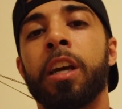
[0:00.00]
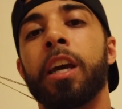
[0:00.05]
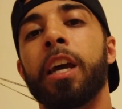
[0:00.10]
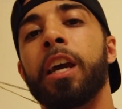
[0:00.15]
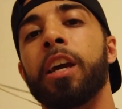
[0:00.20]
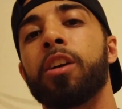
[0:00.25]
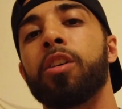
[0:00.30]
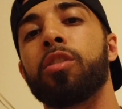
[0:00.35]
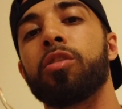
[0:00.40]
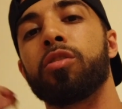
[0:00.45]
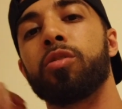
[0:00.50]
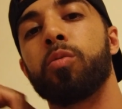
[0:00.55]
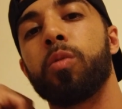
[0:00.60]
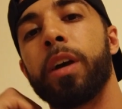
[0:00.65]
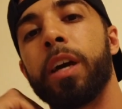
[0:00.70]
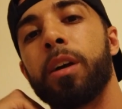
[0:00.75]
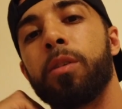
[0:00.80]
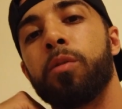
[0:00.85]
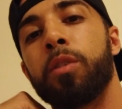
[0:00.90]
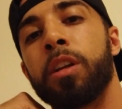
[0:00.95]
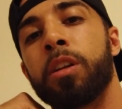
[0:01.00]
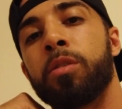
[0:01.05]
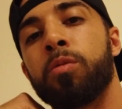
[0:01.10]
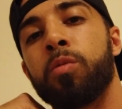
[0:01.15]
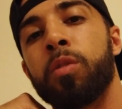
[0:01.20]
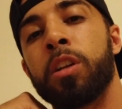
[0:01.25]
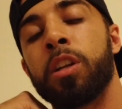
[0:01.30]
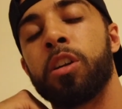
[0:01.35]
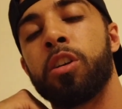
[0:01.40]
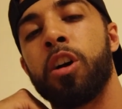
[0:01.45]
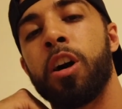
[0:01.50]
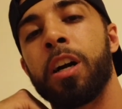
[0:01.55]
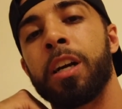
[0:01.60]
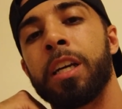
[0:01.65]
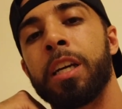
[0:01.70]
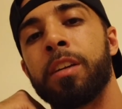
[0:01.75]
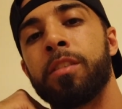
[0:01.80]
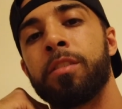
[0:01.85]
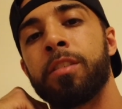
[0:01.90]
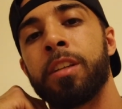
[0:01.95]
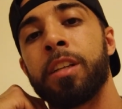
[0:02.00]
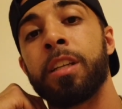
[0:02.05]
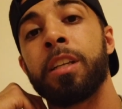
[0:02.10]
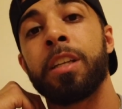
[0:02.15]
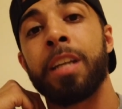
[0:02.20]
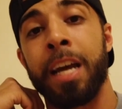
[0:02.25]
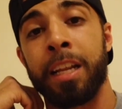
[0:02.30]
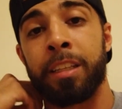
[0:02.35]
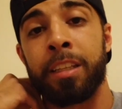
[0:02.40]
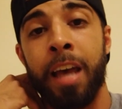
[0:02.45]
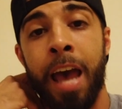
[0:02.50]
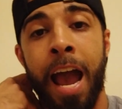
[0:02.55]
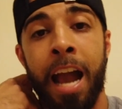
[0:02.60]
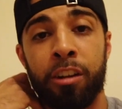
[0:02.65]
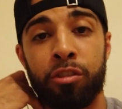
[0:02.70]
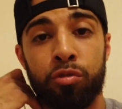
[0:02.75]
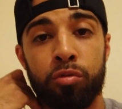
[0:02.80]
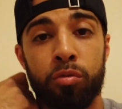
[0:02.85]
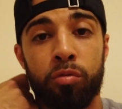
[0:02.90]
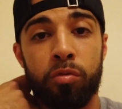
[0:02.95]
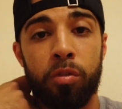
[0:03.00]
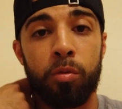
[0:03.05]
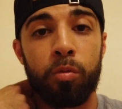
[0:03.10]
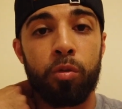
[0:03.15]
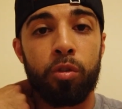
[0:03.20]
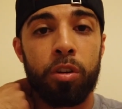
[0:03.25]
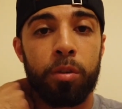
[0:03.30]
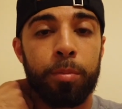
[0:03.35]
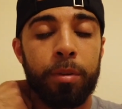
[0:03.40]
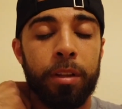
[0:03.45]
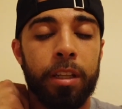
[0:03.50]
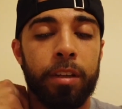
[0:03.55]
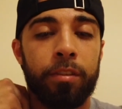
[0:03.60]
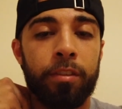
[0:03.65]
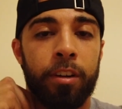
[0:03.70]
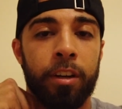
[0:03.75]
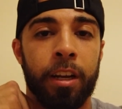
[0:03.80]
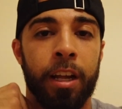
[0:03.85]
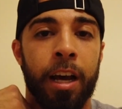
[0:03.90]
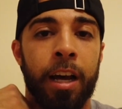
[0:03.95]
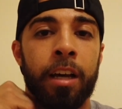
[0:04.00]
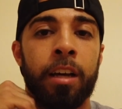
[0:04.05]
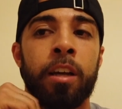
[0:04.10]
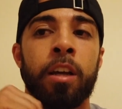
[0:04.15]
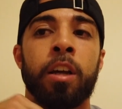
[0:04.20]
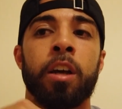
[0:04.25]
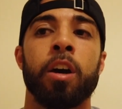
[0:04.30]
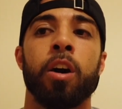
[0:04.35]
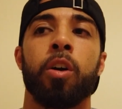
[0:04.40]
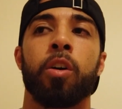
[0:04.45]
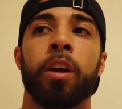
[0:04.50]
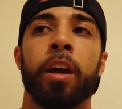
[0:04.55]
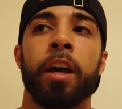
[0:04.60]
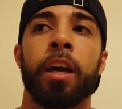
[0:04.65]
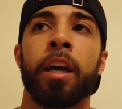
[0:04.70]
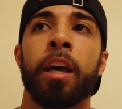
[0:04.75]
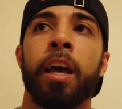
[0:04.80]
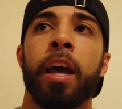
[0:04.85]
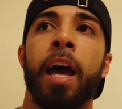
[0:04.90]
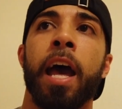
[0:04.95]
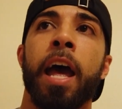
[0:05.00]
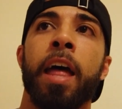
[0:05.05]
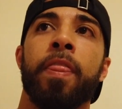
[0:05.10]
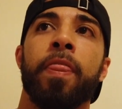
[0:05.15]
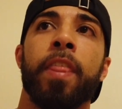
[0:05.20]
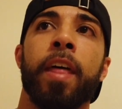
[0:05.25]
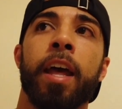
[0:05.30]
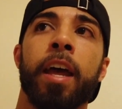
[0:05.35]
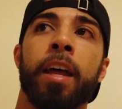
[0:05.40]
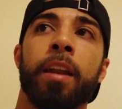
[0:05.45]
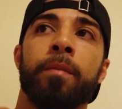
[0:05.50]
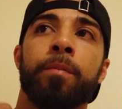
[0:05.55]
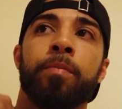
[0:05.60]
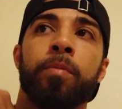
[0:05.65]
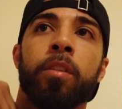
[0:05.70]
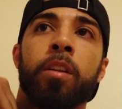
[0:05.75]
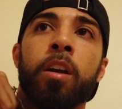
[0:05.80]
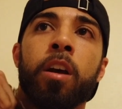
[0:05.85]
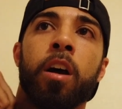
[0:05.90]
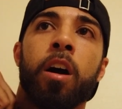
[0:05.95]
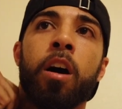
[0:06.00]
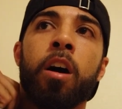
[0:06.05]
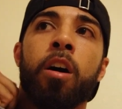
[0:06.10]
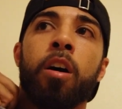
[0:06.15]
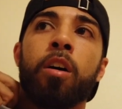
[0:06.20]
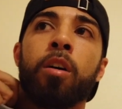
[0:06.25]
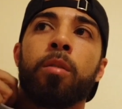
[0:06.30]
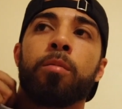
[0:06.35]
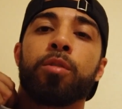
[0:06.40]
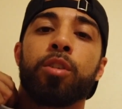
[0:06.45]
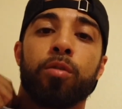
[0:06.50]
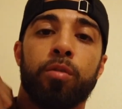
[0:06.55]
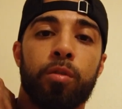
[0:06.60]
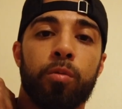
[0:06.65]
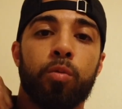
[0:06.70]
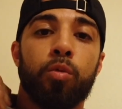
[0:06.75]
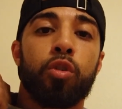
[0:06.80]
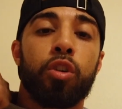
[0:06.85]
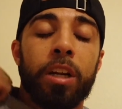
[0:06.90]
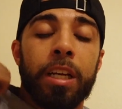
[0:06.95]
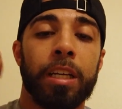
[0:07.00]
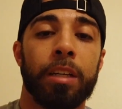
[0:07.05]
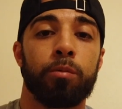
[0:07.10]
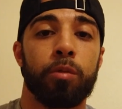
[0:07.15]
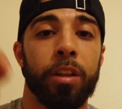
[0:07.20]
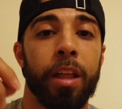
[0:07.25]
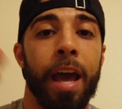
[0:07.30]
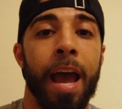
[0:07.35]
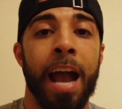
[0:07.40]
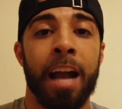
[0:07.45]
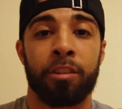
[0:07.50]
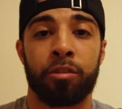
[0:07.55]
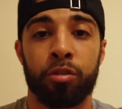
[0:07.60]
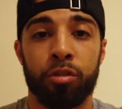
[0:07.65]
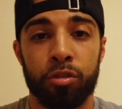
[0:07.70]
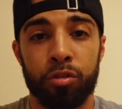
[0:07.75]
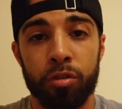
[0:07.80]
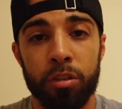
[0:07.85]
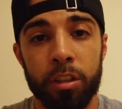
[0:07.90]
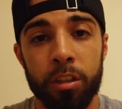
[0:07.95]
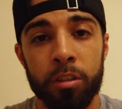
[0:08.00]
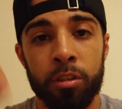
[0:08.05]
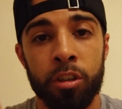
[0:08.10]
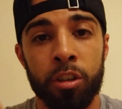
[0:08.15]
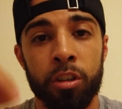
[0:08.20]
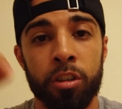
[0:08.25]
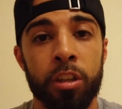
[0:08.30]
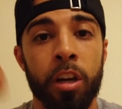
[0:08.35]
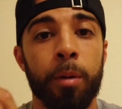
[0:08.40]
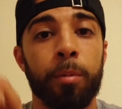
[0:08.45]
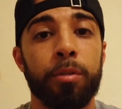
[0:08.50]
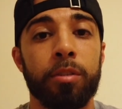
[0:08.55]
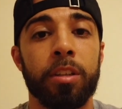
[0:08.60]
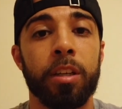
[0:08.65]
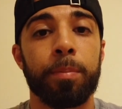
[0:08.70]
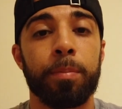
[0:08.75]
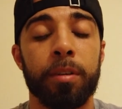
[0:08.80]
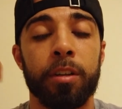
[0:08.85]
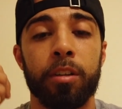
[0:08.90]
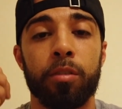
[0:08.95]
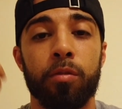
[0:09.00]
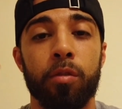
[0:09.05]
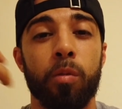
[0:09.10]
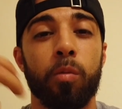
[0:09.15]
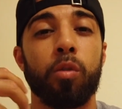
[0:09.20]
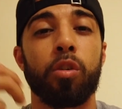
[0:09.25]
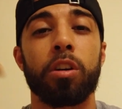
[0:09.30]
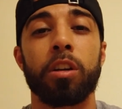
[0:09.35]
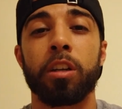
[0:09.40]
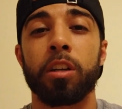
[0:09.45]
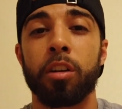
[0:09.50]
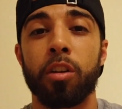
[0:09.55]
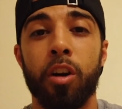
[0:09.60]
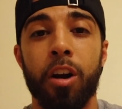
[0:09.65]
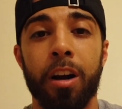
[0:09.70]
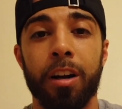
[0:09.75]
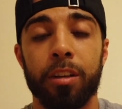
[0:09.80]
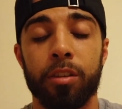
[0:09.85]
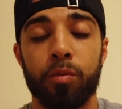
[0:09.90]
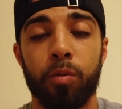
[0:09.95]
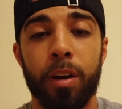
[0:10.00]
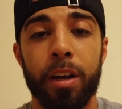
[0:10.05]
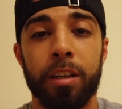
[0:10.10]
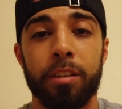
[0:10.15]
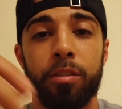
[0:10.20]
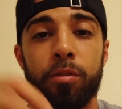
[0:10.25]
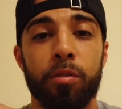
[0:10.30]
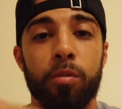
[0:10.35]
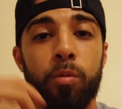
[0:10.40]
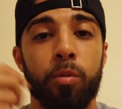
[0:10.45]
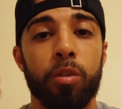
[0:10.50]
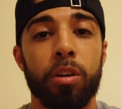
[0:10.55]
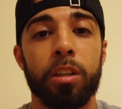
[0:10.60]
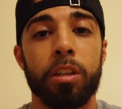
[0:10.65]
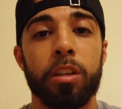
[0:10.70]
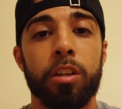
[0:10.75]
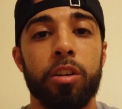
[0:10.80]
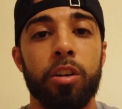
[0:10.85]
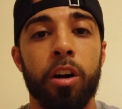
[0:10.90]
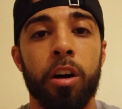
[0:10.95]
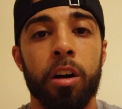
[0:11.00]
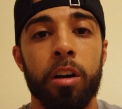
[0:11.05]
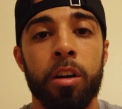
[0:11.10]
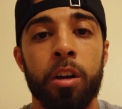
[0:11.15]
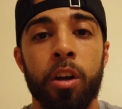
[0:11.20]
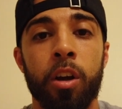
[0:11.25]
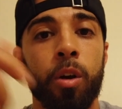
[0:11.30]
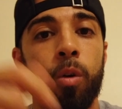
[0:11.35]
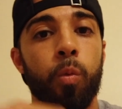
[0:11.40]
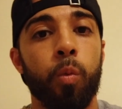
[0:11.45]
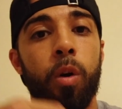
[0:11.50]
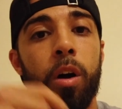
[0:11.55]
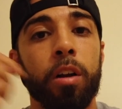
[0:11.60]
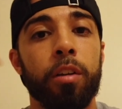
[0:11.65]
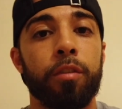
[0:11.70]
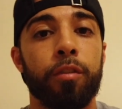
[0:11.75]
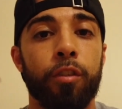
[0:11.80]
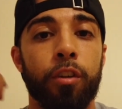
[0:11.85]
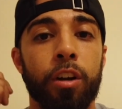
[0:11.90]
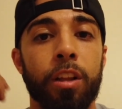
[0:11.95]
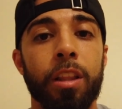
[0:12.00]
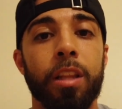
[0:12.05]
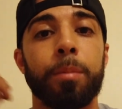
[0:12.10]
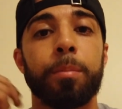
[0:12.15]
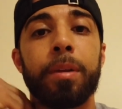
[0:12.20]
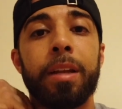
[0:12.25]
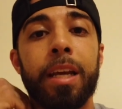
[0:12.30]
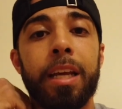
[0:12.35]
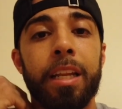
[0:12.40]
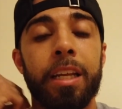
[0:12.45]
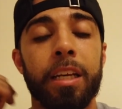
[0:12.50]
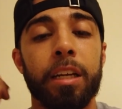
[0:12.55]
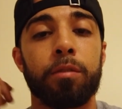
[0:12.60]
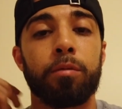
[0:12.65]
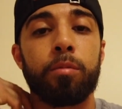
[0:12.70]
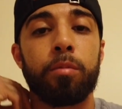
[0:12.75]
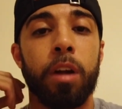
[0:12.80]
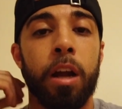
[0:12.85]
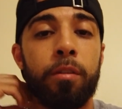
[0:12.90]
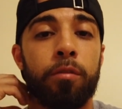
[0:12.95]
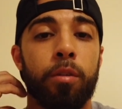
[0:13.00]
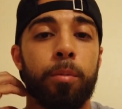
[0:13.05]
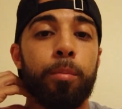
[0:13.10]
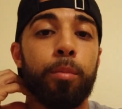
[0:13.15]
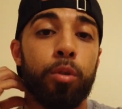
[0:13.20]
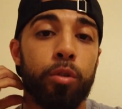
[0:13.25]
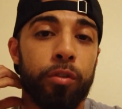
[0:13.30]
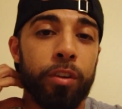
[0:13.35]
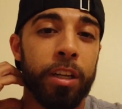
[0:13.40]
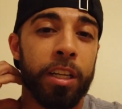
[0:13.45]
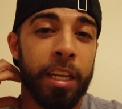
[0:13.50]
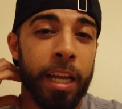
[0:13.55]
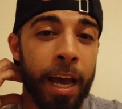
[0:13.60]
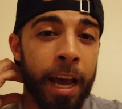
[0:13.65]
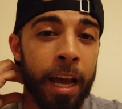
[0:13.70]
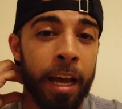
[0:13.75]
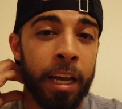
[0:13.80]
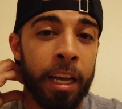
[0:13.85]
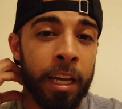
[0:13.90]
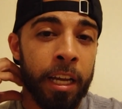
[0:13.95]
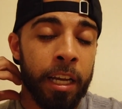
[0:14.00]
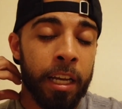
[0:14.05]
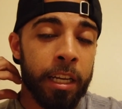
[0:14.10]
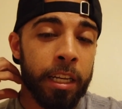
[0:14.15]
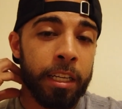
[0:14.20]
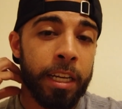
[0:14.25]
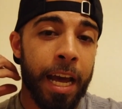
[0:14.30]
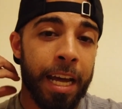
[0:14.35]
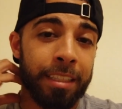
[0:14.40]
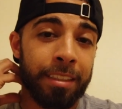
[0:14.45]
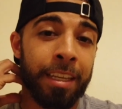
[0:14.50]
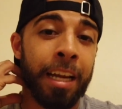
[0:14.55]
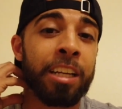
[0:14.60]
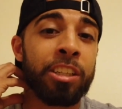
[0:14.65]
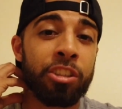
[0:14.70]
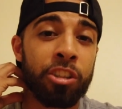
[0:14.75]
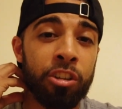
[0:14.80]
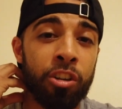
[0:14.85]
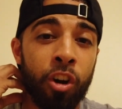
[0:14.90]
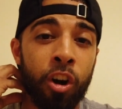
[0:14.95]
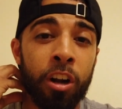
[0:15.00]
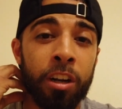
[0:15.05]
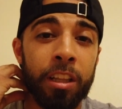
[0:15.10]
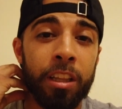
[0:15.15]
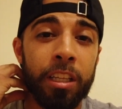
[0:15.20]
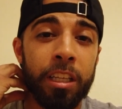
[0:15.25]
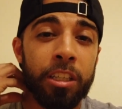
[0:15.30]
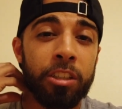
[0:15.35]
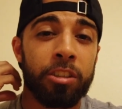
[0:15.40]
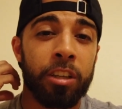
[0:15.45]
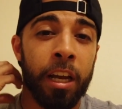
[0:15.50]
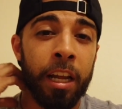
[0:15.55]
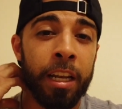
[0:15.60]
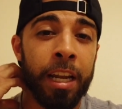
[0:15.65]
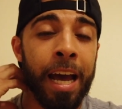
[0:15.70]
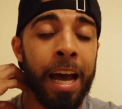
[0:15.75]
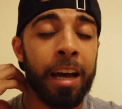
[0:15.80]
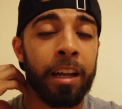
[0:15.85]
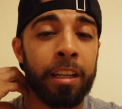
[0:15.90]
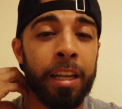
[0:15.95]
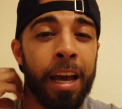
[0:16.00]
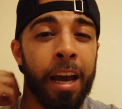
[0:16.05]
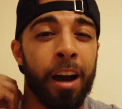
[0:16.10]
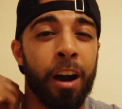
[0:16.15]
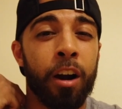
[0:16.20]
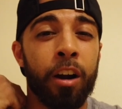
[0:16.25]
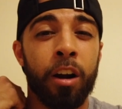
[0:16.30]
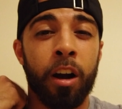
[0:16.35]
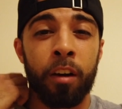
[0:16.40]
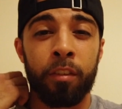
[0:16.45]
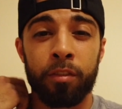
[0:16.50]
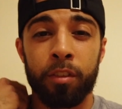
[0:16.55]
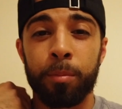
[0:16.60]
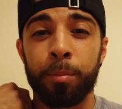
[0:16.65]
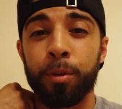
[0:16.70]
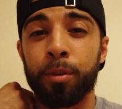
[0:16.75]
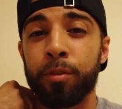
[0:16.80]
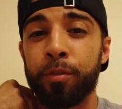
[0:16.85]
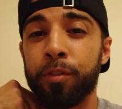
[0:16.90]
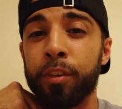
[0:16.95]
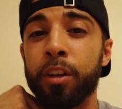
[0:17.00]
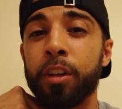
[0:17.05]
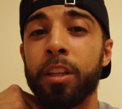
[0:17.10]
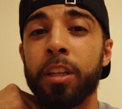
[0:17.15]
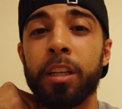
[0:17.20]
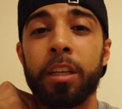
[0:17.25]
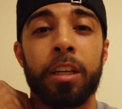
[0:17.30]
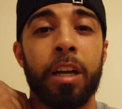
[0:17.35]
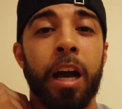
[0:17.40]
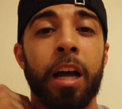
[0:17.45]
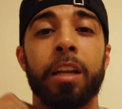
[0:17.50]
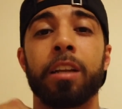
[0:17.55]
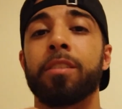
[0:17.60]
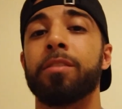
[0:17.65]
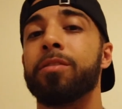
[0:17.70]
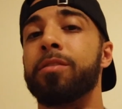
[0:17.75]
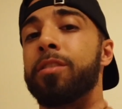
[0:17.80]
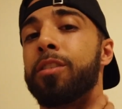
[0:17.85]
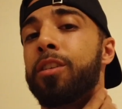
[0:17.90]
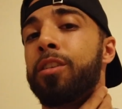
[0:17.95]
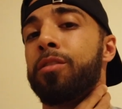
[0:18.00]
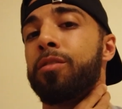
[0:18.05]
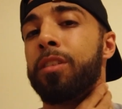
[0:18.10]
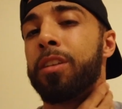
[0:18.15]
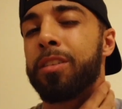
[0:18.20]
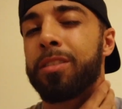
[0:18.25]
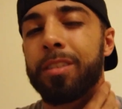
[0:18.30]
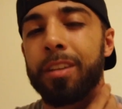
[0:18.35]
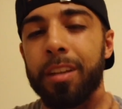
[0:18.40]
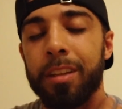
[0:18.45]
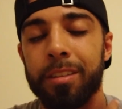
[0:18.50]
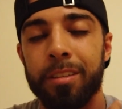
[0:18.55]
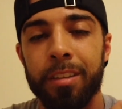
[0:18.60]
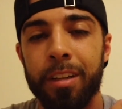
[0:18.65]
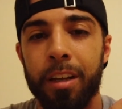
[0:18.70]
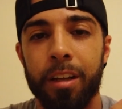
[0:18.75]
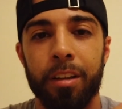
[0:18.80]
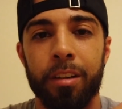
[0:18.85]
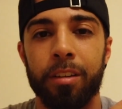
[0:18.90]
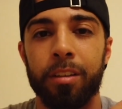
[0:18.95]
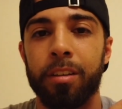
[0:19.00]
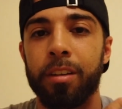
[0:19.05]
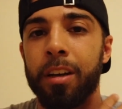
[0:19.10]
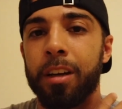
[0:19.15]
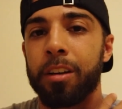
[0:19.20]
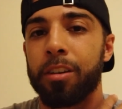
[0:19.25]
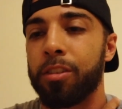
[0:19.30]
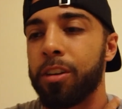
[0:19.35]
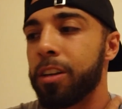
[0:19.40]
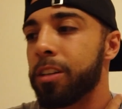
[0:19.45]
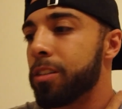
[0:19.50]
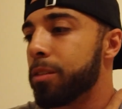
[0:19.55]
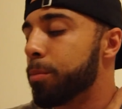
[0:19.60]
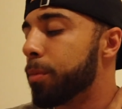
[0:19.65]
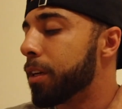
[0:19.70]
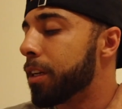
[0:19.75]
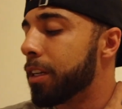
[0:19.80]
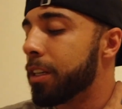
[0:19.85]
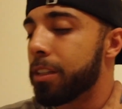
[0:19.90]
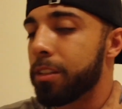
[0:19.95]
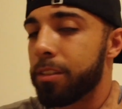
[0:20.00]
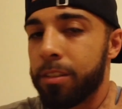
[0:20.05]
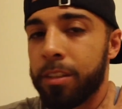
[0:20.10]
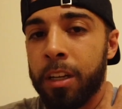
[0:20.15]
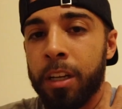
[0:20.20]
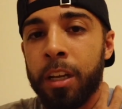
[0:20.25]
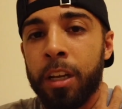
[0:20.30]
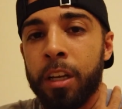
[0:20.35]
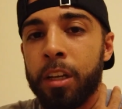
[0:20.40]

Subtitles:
It goes away when the dog gives in. That's an actual reward, believe it or not, okay? And then you're rewarding with an actual treat. So you're double dipping. You're rewarding the dog twice. You're rewarding the dog, one, for eliminating and removing that tension on the leash and that uncomfortable feeling, kind of, it's nothing crazy, but it is,